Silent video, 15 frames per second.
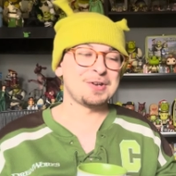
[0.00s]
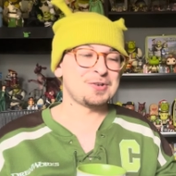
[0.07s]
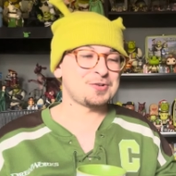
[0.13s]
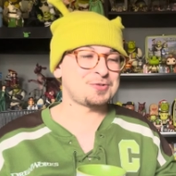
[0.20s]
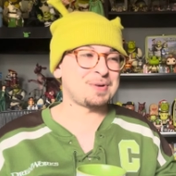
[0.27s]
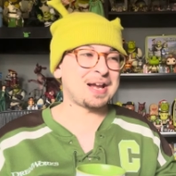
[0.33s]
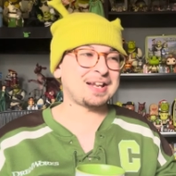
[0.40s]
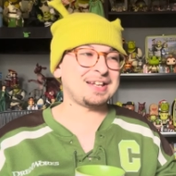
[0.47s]

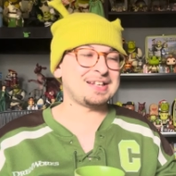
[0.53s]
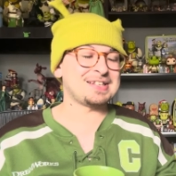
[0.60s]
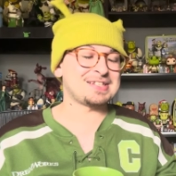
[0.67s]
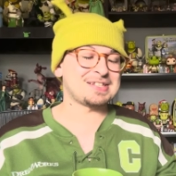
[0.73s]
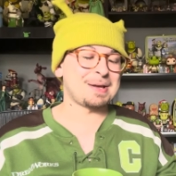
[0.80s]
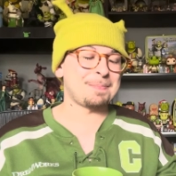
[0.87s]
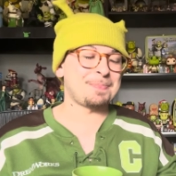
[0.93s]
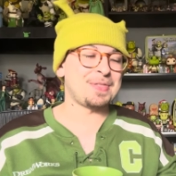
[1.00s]
Shrek is
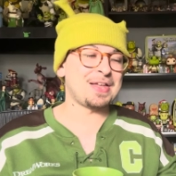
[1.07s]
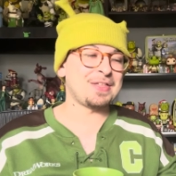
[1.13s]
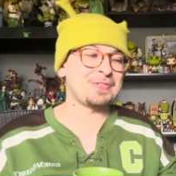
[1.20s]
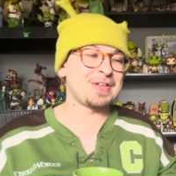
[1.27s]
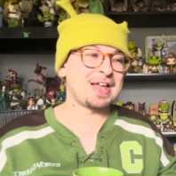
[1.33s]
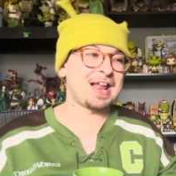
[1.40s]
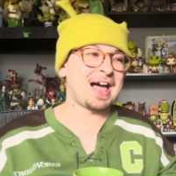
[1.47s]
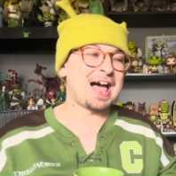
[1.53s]
something
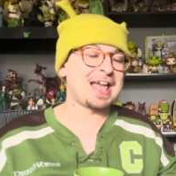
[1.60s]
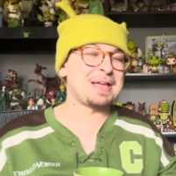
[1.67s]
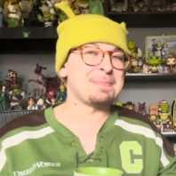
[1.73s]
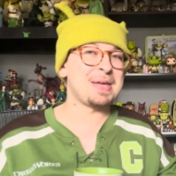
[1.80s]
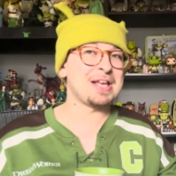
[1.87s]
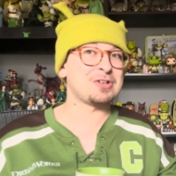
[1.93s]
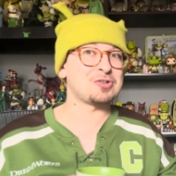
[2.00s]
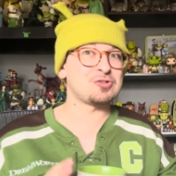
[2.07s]
that I am
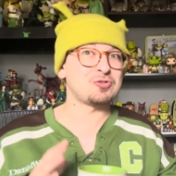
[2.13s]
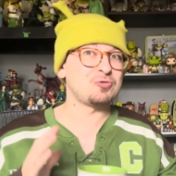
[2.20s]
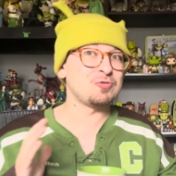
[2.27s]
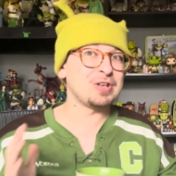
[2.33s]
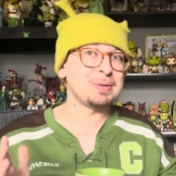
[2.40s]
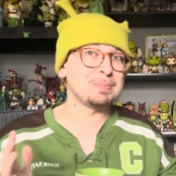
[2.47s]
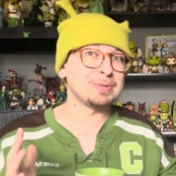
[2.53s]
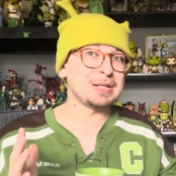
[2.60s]

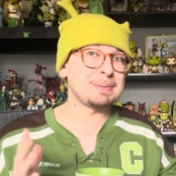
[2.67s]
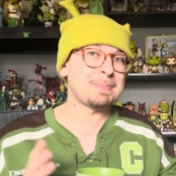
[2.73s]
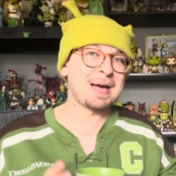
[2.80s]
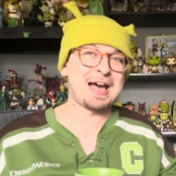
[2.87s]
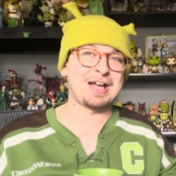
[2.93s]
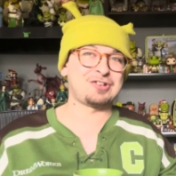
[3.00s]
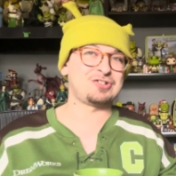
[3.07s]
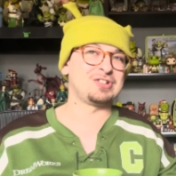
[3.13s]
extremely
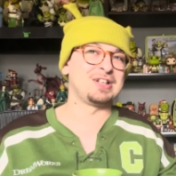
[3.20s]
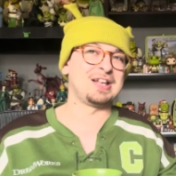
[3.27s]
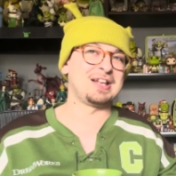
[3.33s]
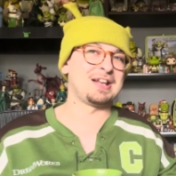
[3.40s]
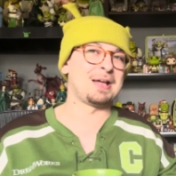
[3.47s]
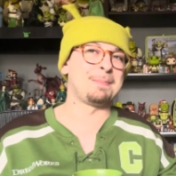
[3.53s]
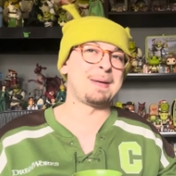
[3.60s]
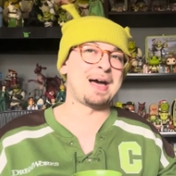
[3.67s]
passionate
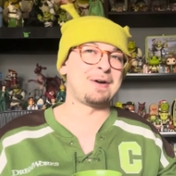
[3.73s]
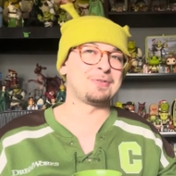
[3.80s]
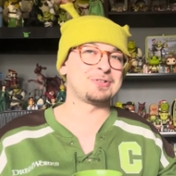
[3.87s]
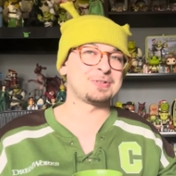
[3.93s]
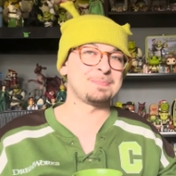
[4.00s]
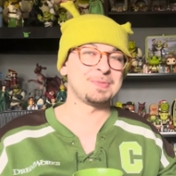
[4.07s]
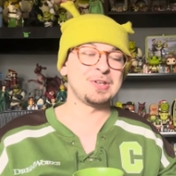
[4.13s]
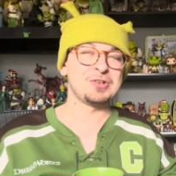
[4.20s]

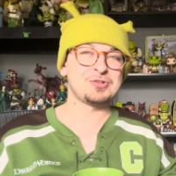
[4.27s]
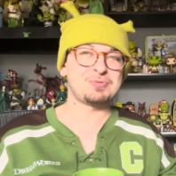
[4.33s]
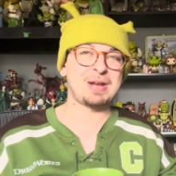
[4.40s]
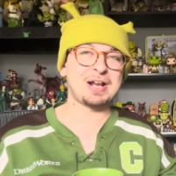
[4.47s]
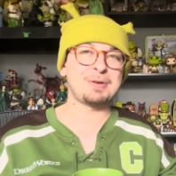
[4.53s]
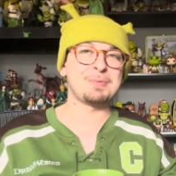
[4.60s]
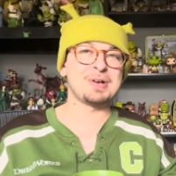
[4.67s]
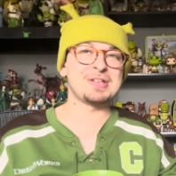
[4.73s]
about.
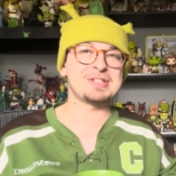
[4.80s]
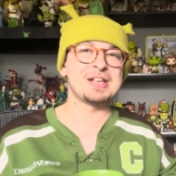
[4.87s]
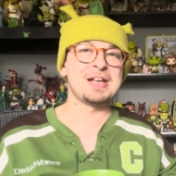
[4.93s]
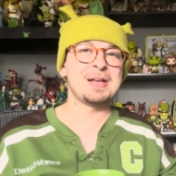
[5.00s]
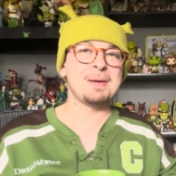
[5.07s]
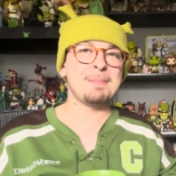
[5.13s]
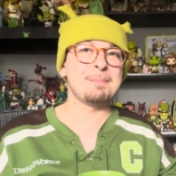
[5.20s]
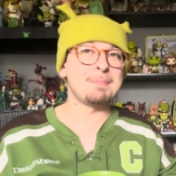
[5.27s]
Shrek was
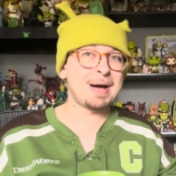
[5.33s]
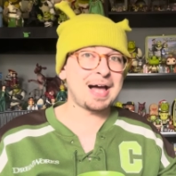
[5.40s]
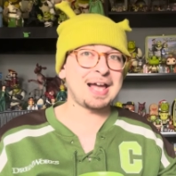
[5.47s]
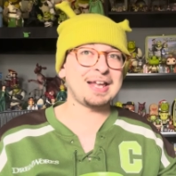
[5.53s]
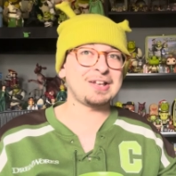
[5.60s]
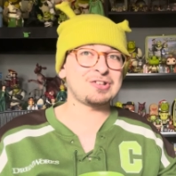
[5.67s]
my